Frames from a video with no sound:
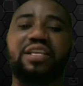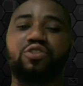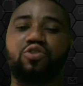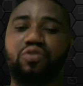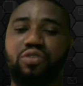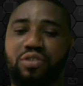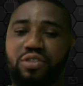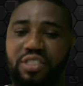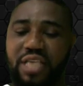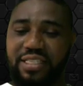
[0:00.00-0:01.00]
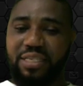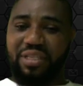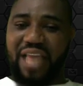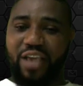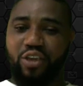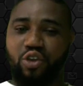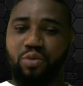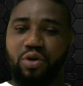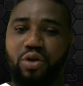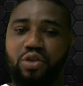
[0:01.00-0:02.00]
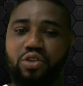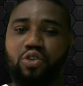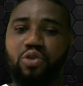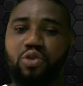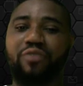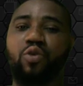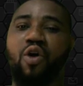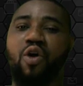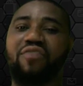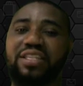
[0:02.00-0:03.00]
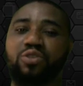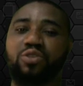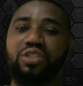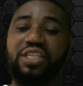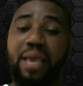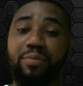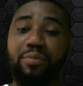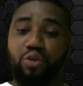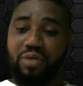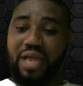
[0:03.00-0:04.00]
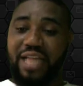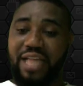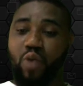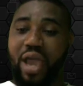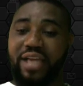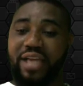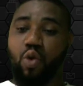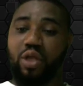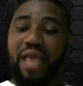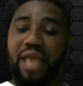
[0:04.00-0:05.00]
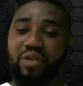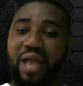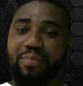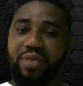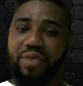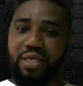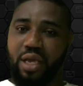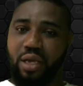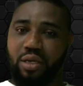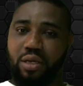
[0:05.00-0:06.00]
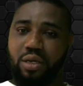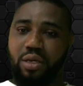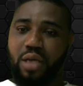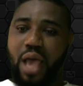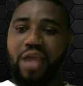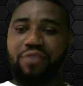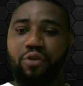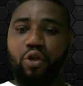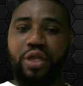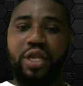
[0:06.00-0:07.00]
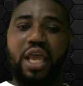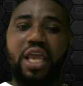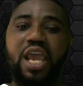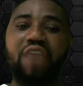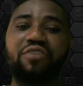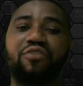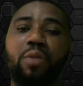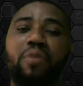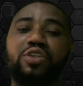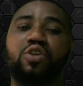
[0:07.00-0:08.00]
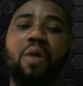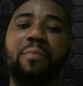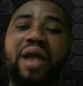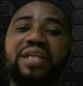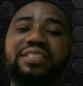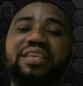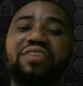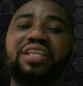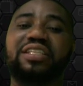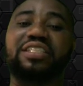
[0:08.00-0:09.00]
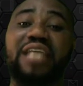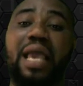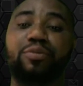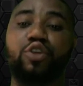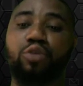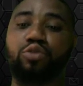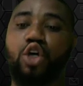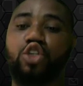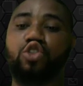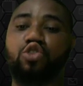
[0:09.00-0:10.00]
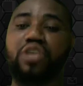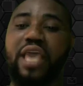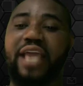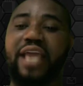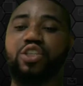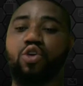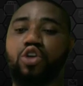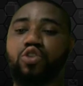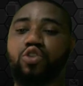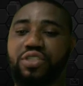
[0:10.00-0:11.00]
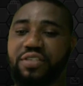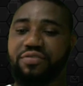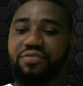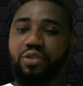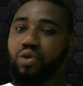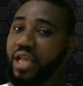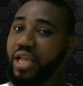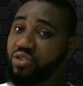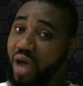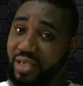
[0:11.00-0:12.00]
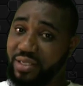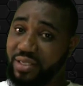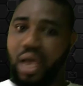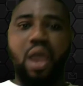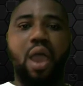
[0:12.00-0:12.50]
in centimeter cube, so you have to convert it to dm cube. That is why this 1000 appeared here. Are you following? If the volume of the compound is given in dm cube, just use n is equals to cv to get your answer.